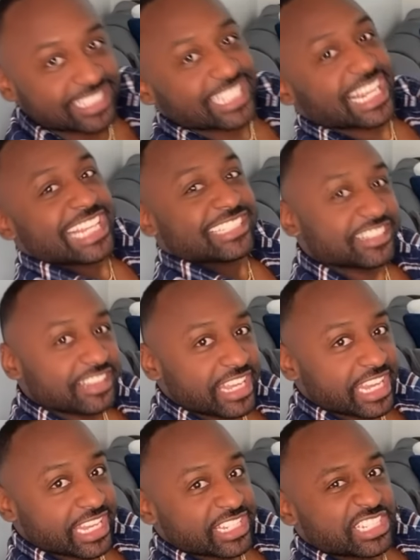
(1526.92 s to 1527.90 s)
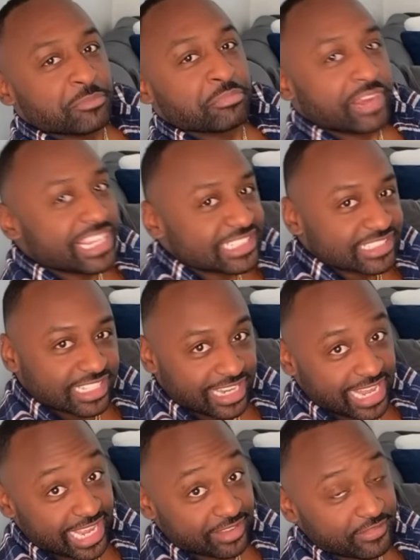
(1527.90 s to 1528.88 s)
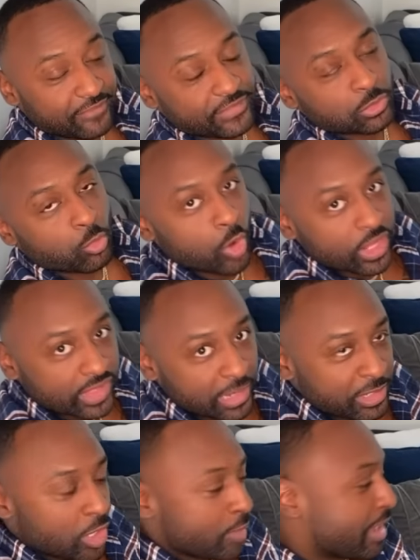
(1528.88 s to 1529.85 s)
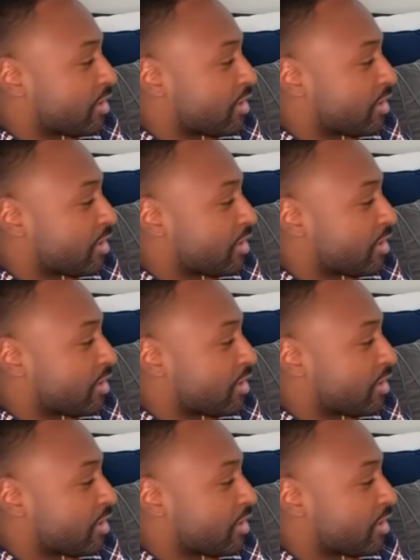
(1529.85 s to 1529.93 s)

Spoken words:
that's the thing. She brings it to life. If there's one thing we know about